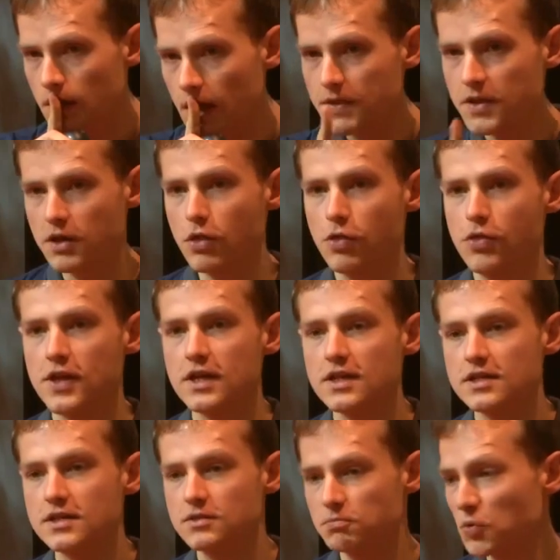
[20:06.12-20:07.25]
And the other thing
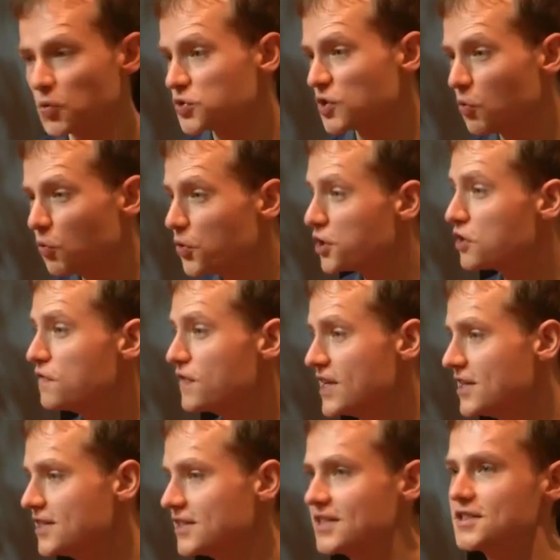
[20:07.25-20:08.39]
is also all the
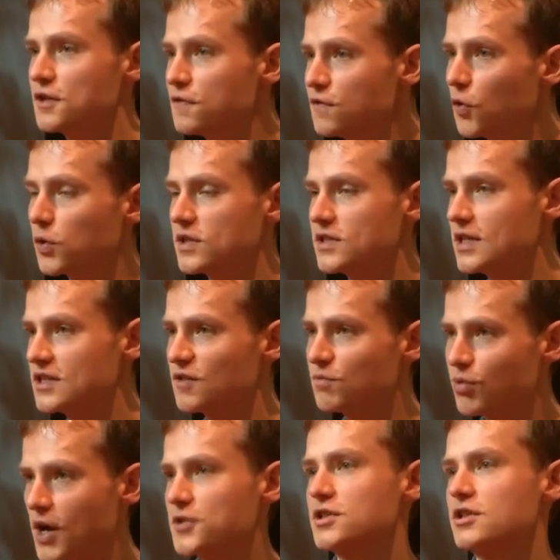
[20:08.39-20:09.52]
conveniences and affordances of
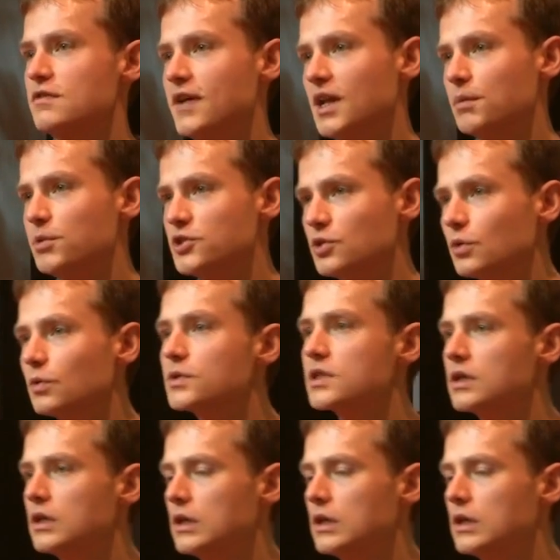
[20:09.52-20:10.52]
browser developer tools.